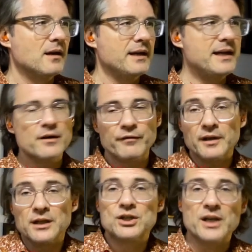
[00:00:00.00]
in a
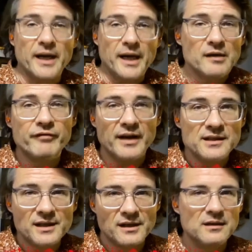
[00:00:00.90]
village that I
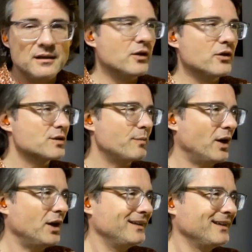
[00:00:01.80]
invented on the
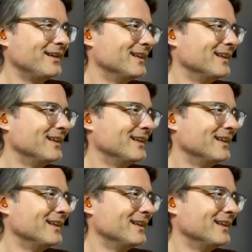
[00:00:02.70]
spot.